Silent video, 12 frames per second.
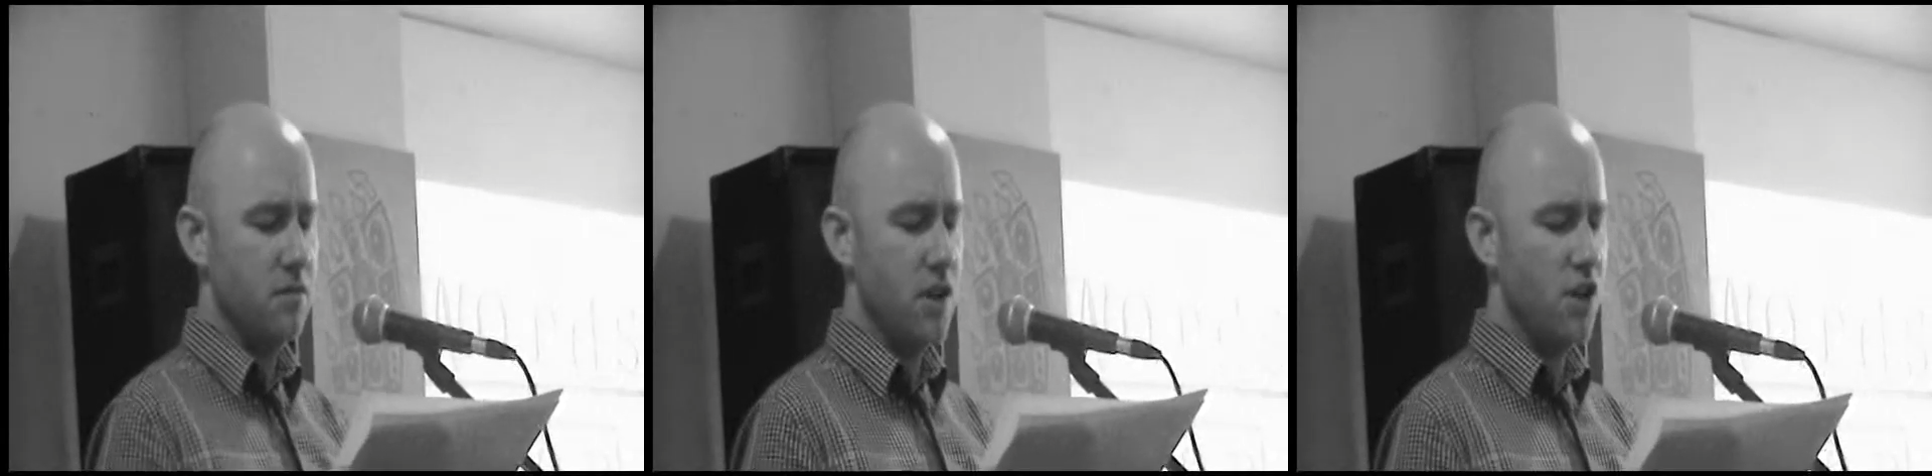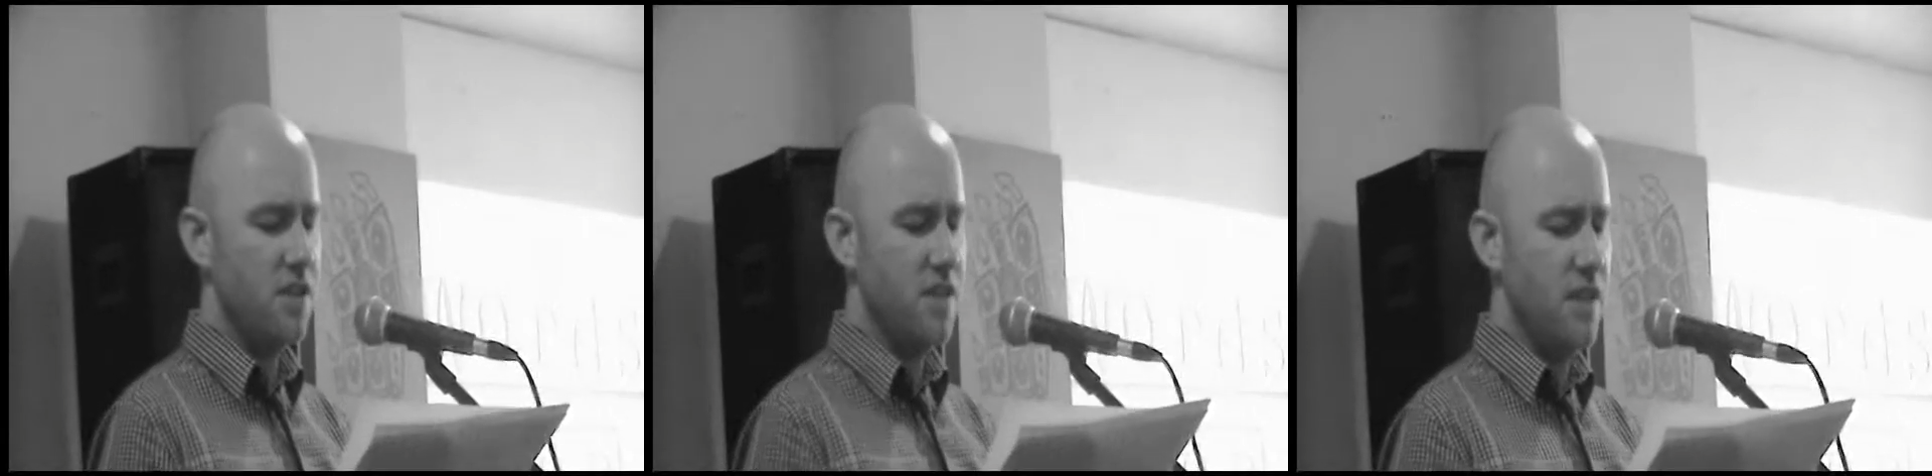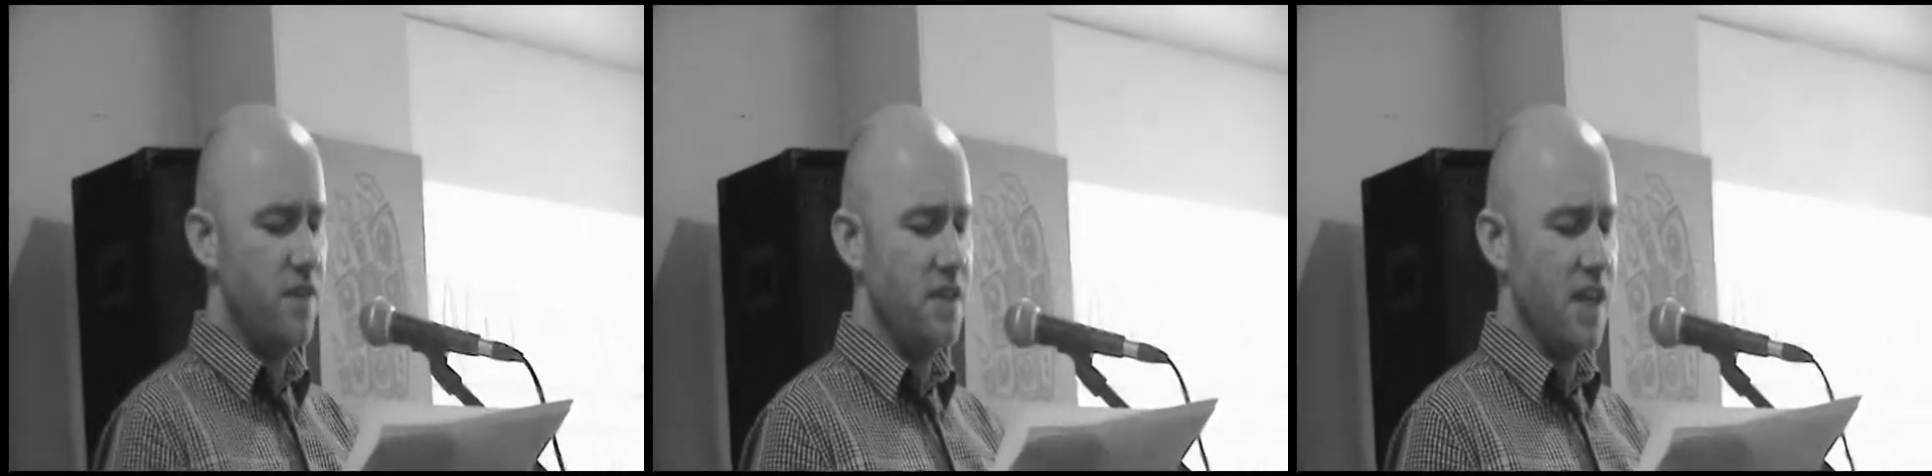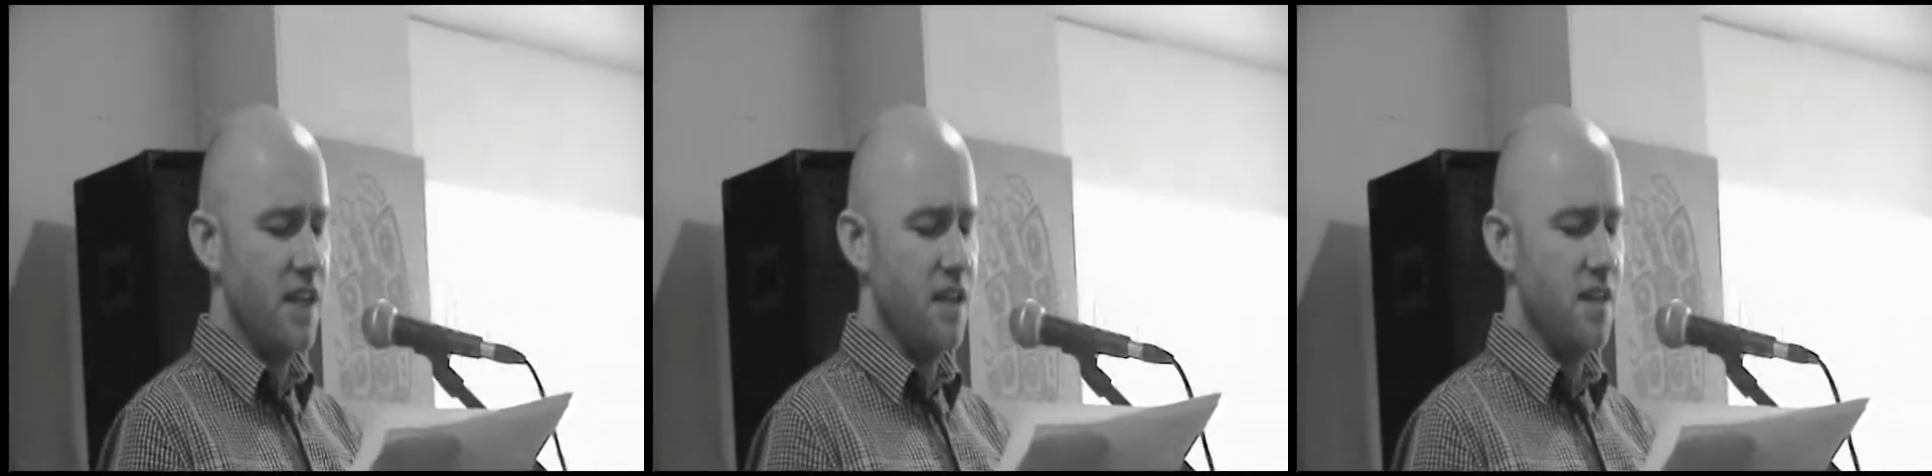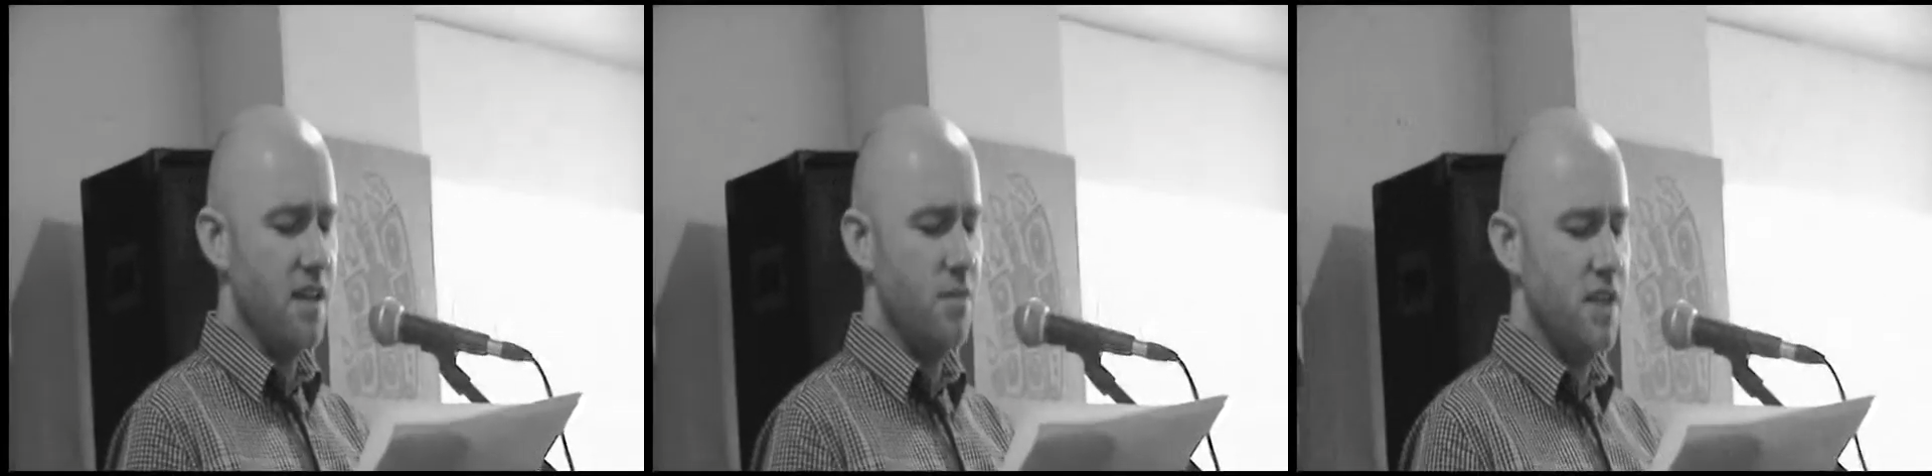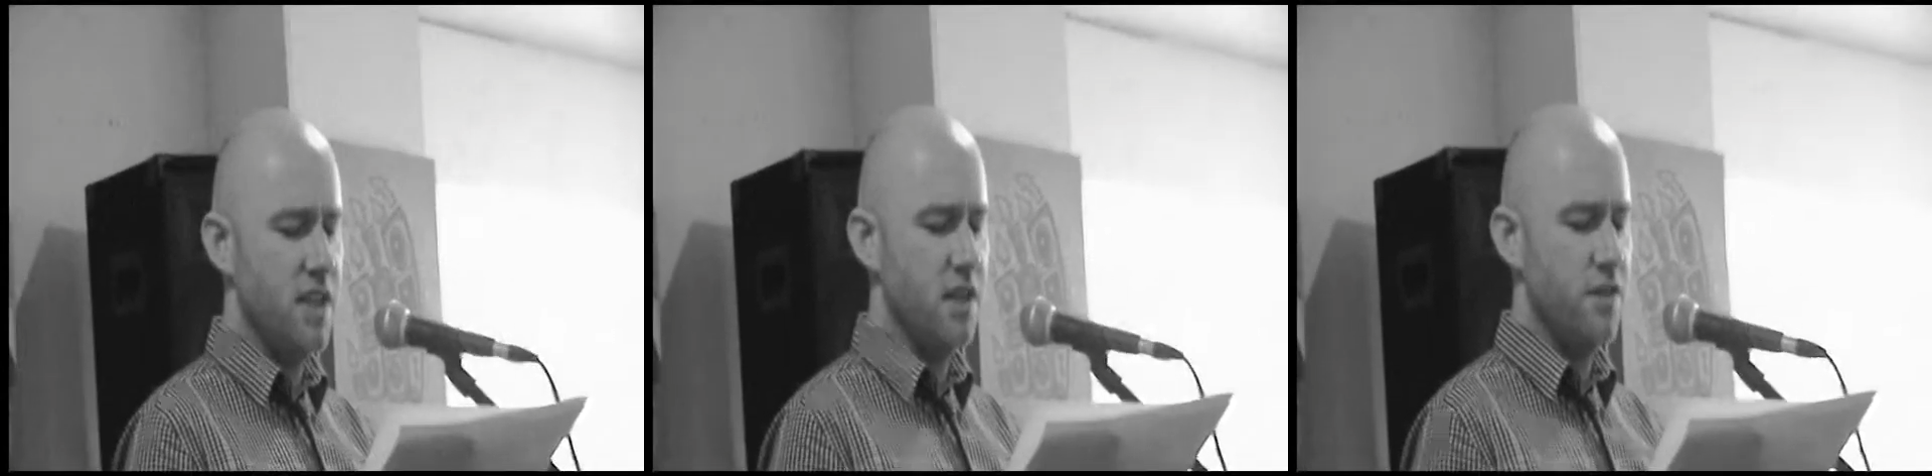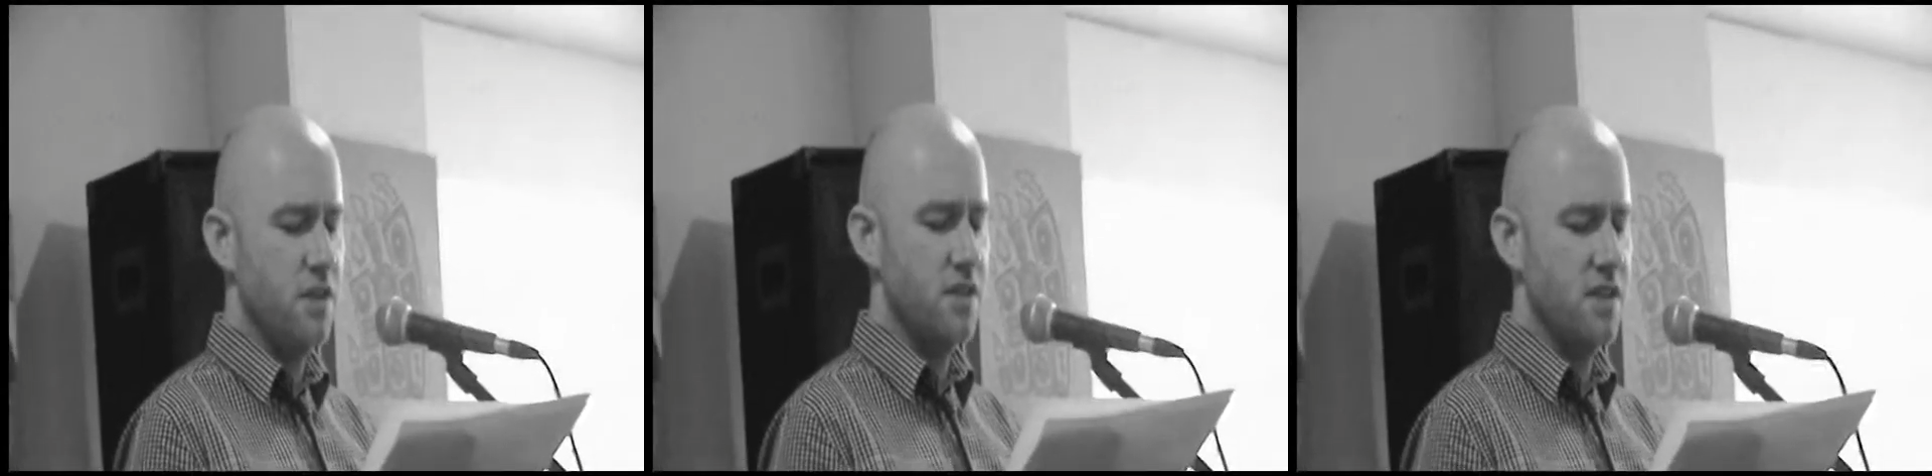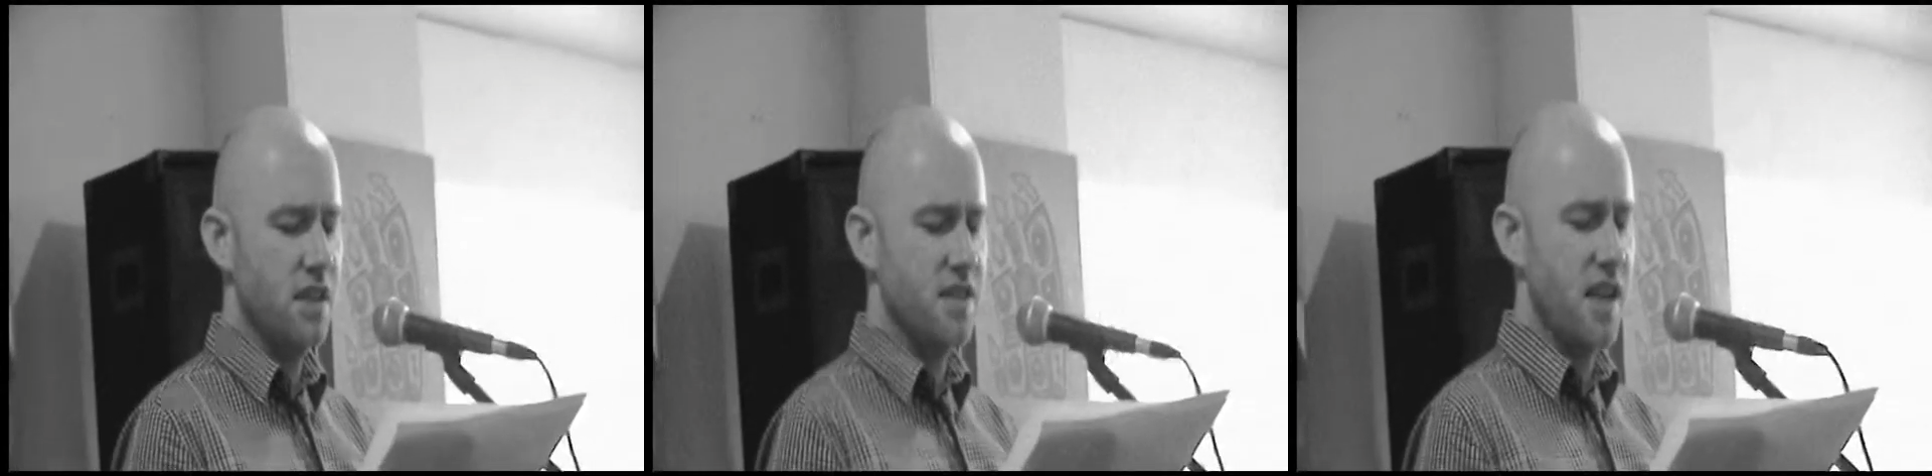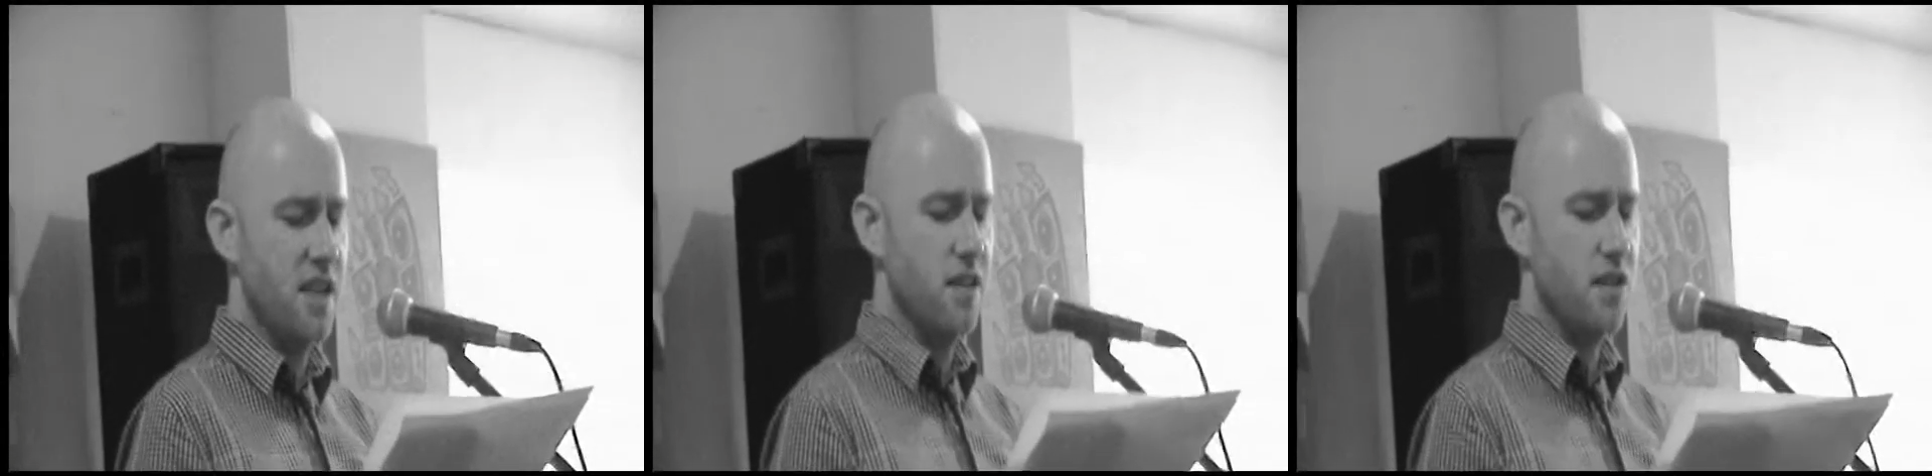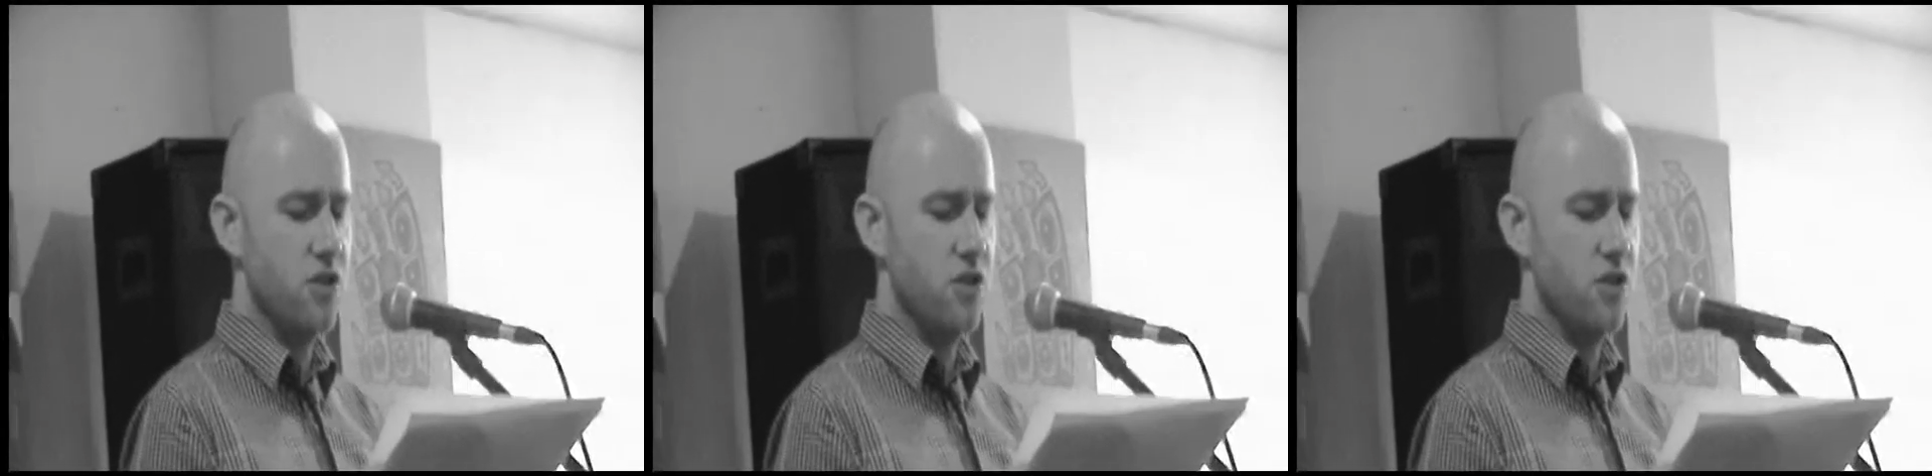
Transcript: I could see if he's got any of them, and then if they're under a tenner, I